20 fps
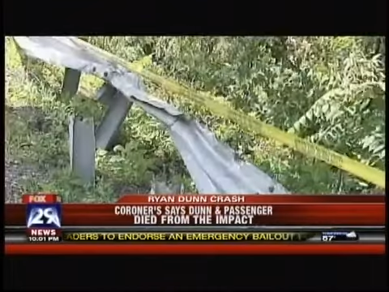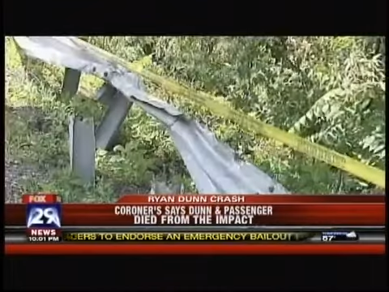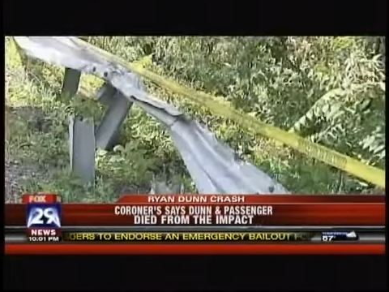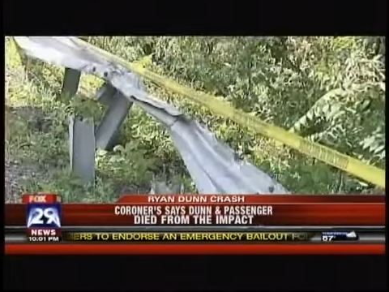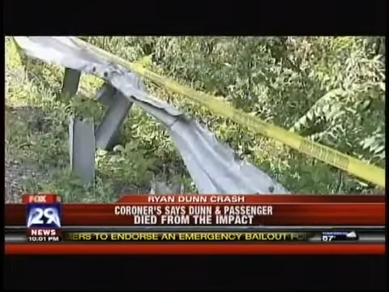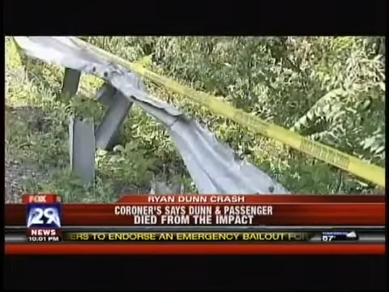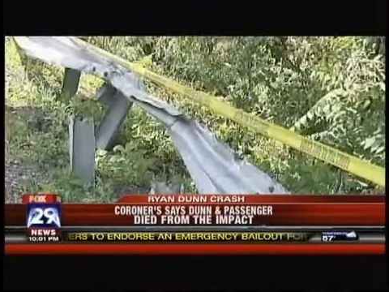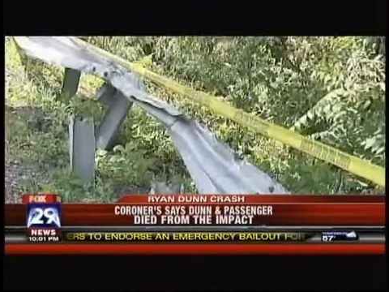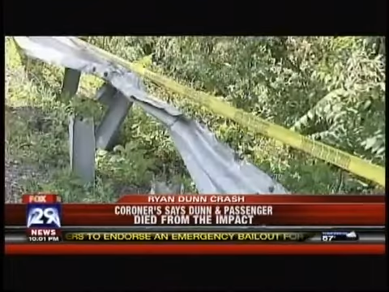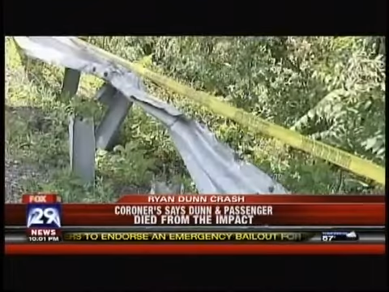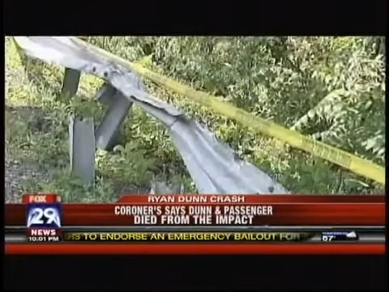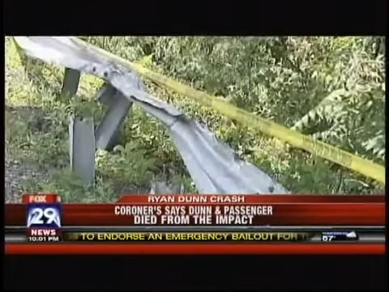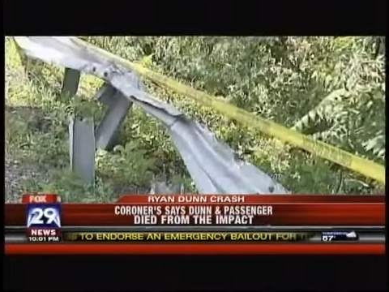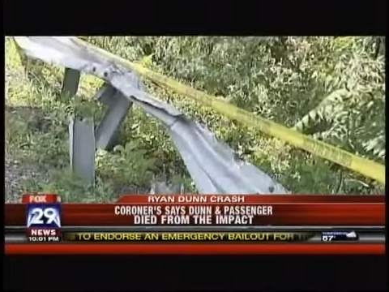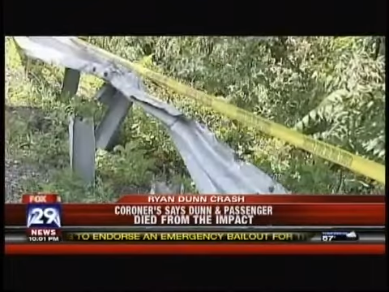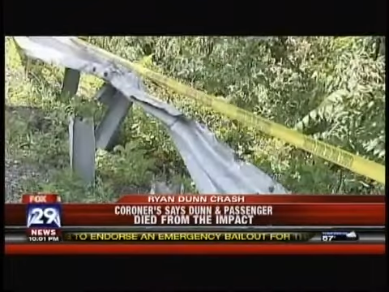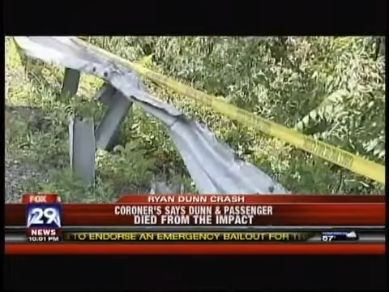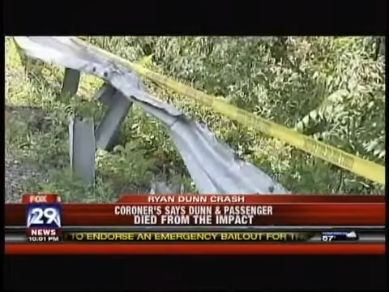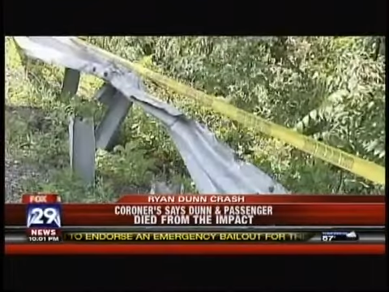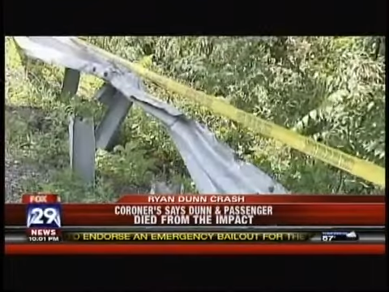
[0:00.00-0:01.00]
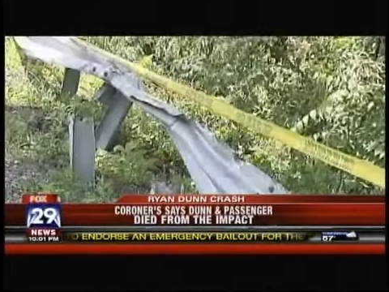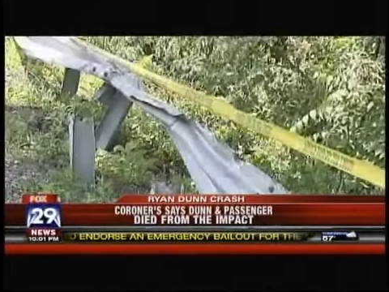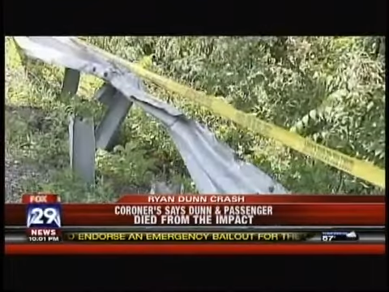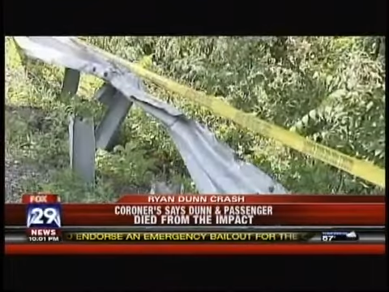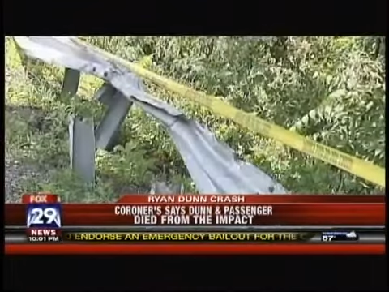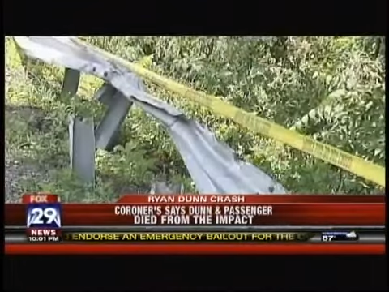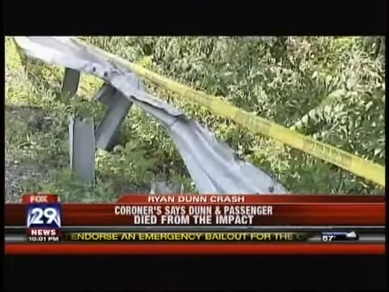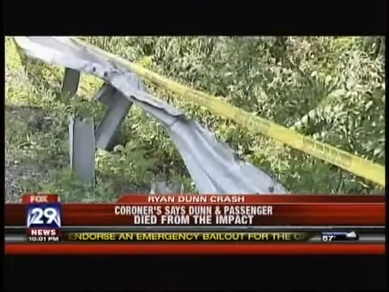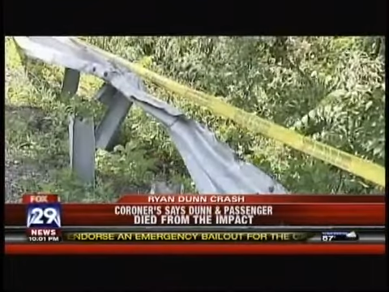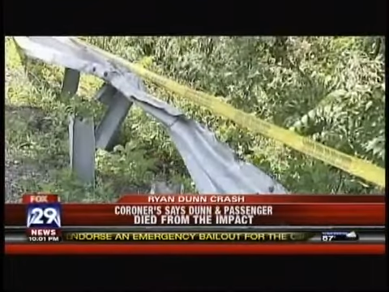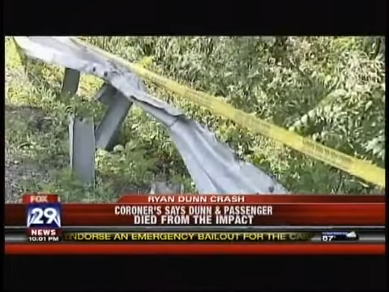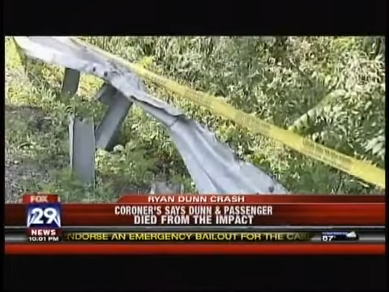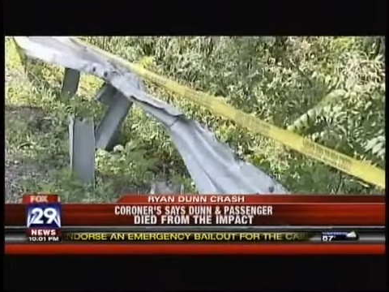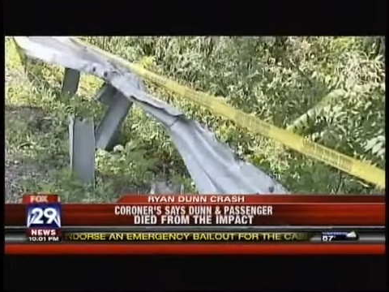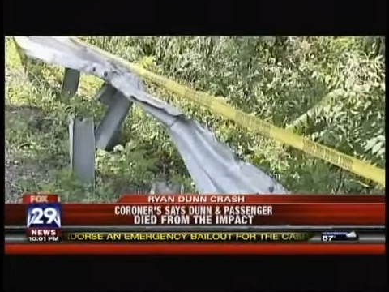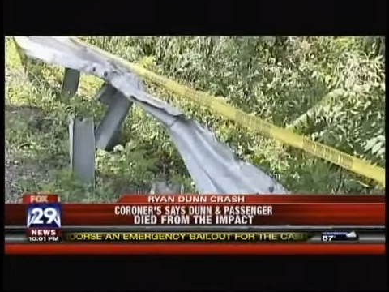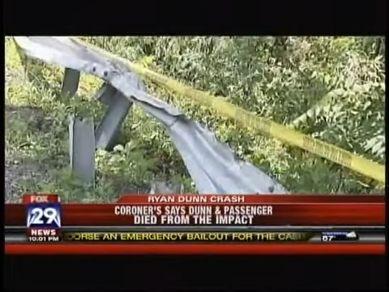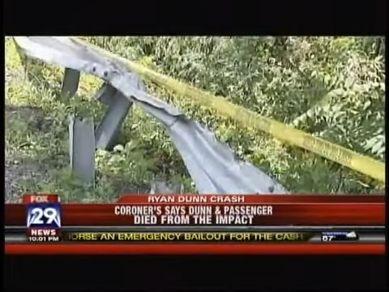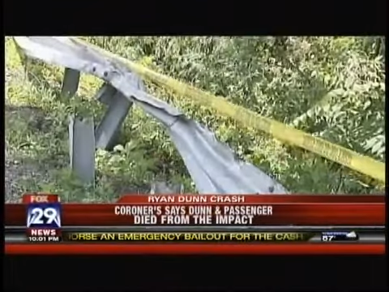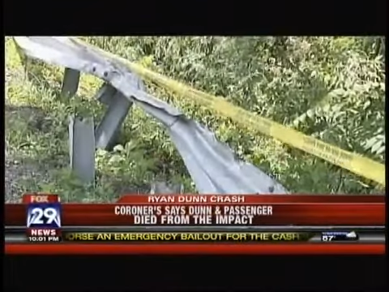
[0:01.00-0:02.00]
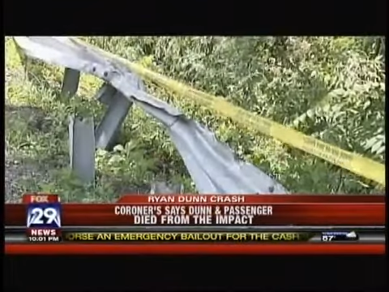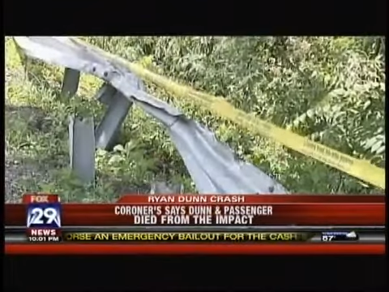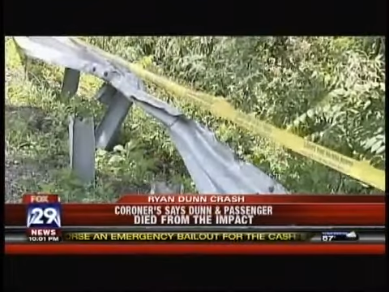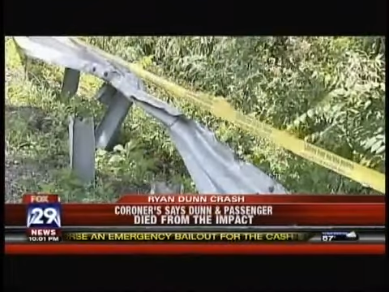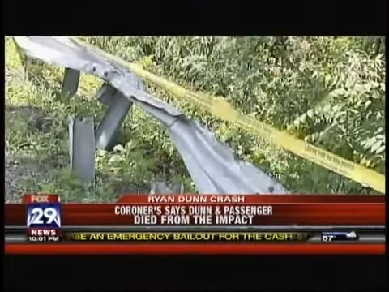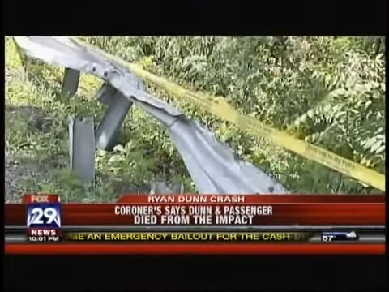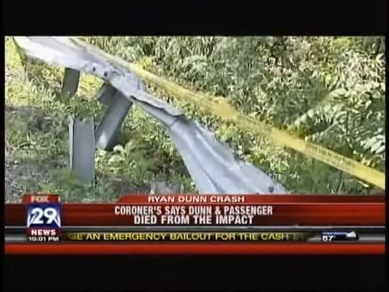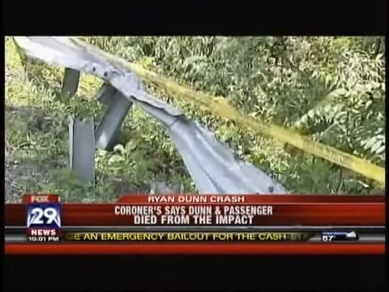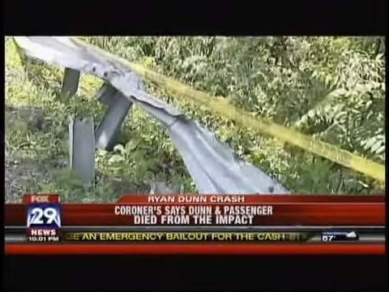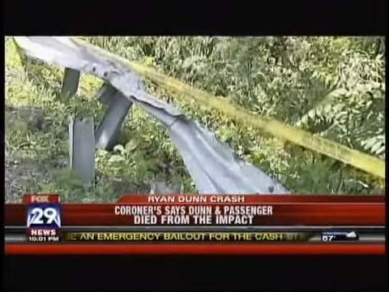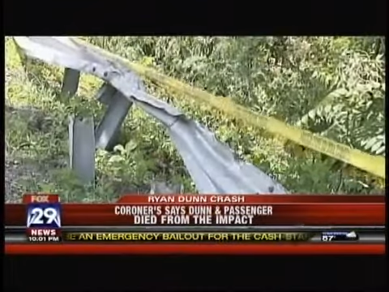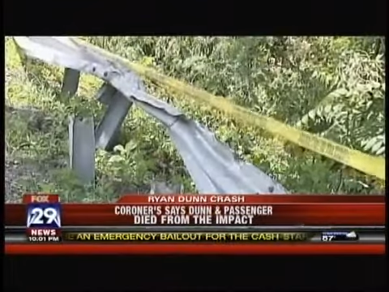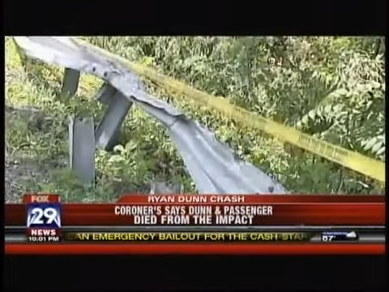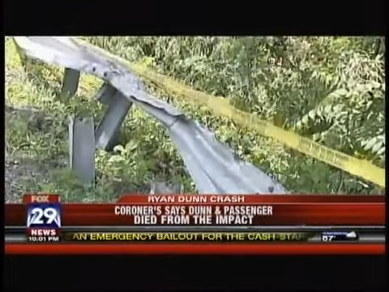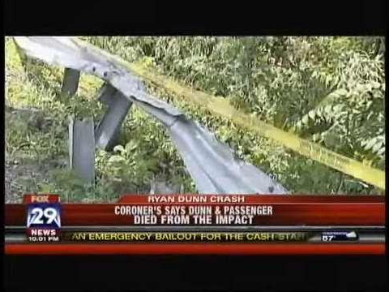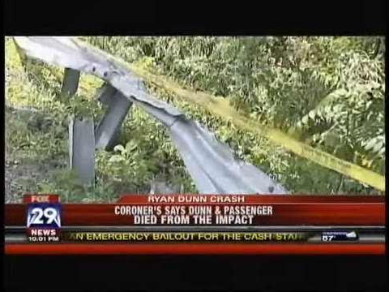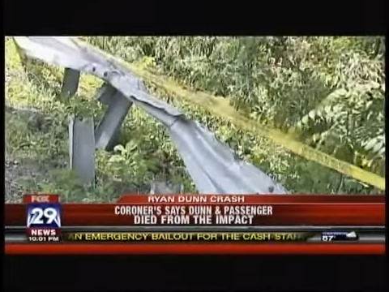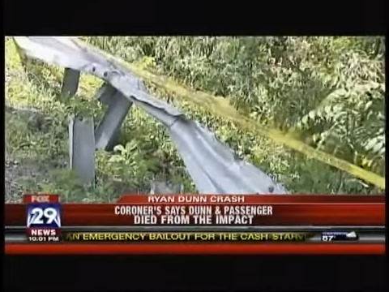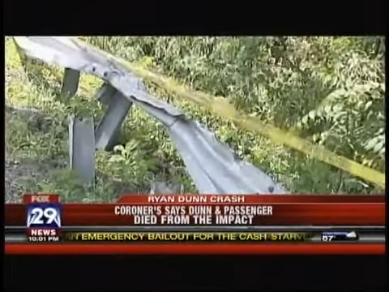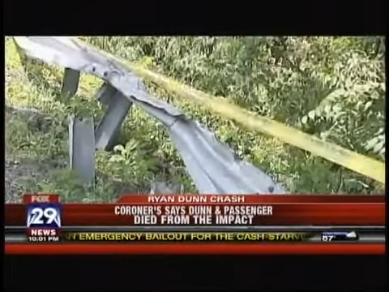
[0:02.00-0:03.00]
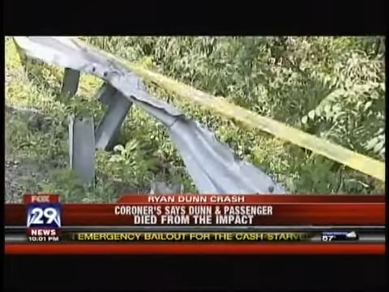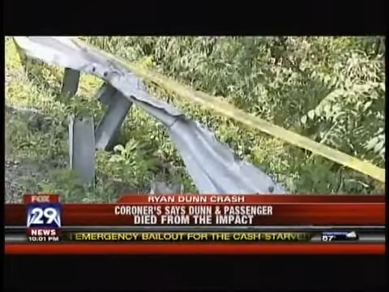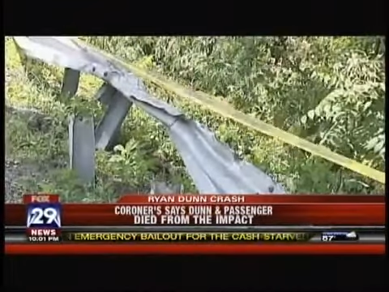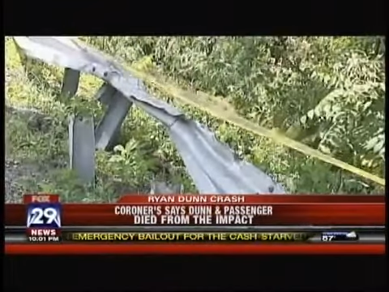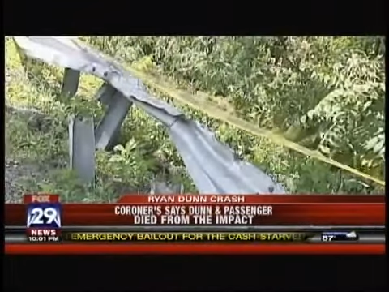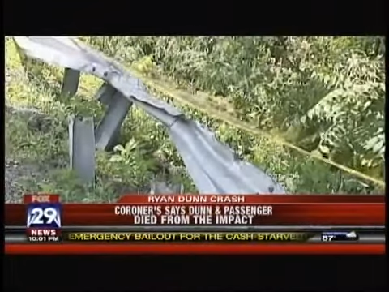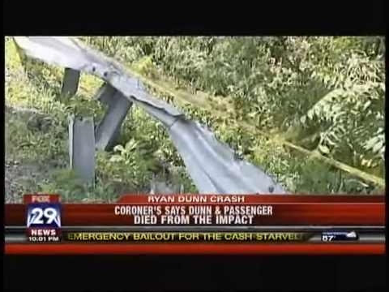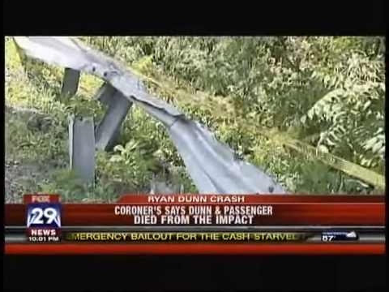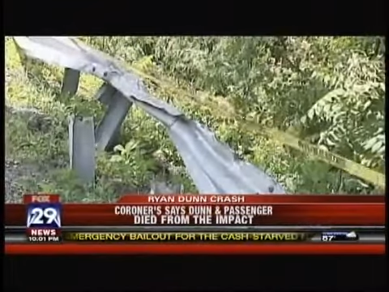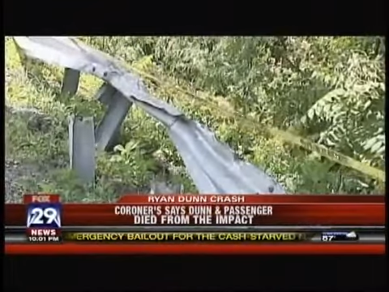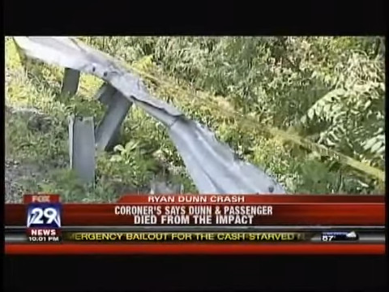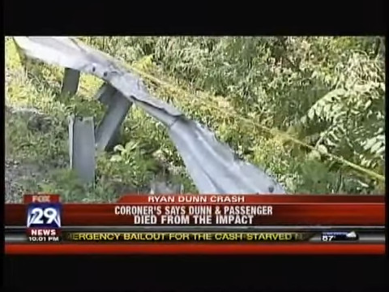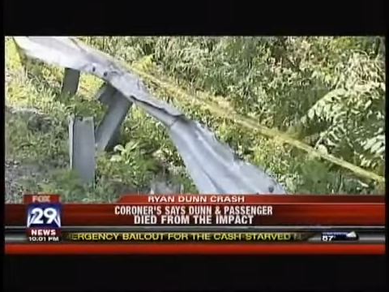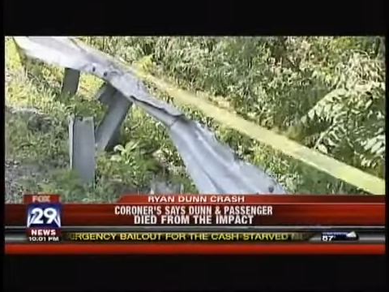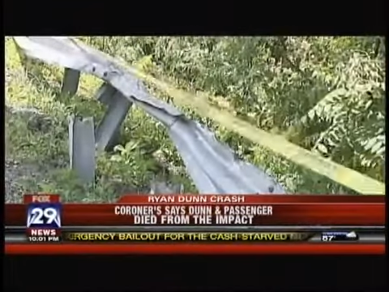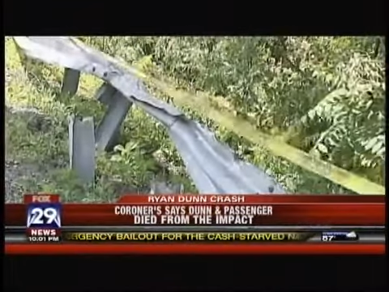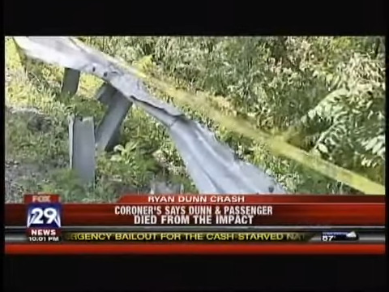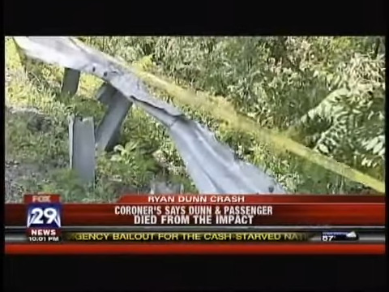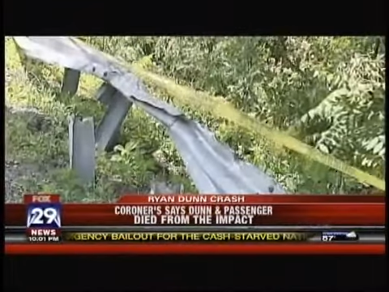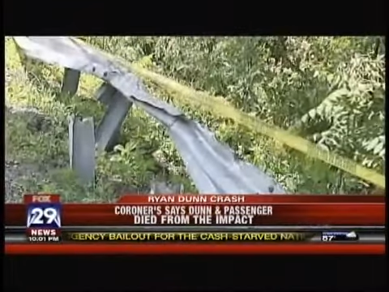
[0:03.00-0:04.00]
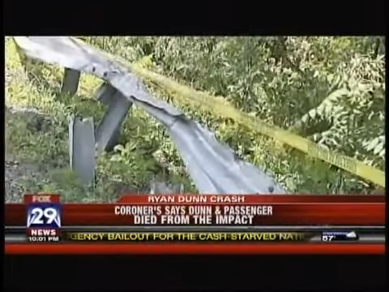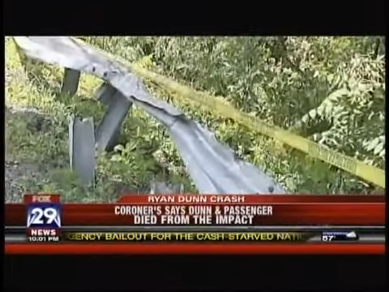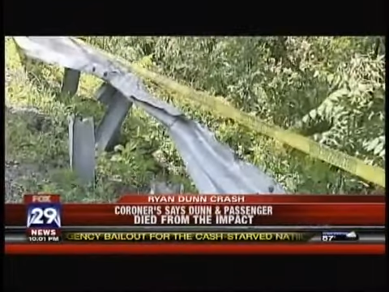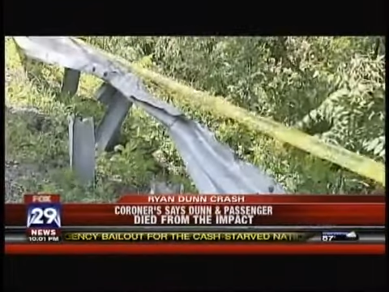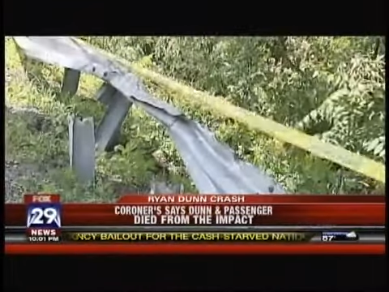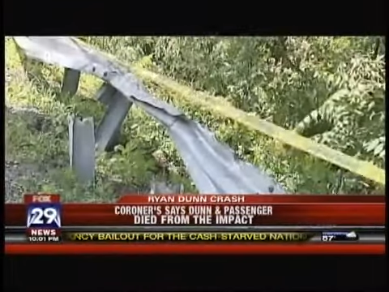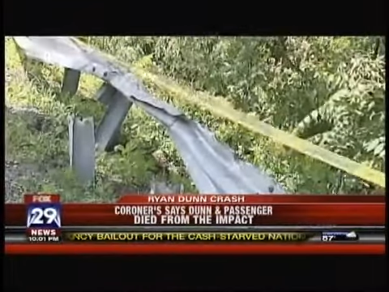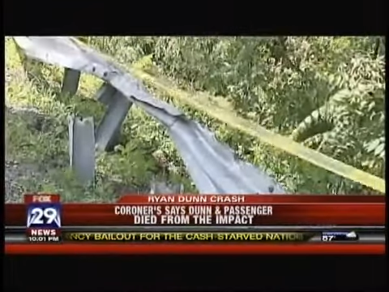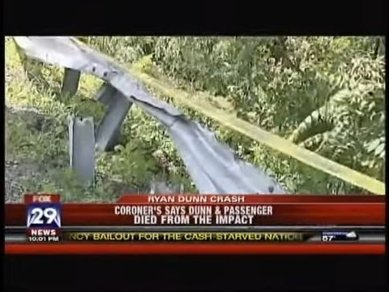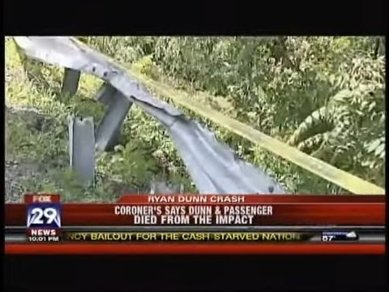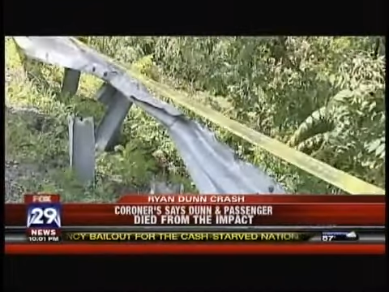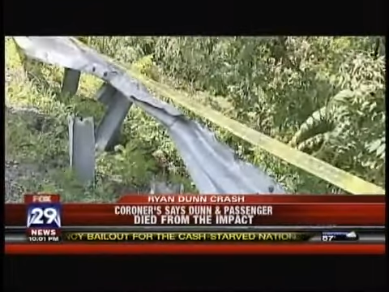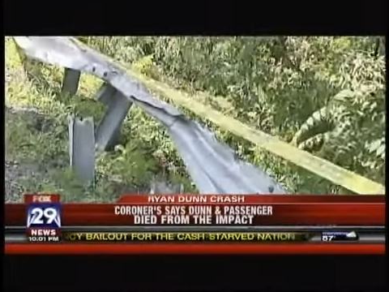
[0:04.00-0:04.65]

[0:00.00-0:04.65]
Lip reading: [unreadable: no face in view]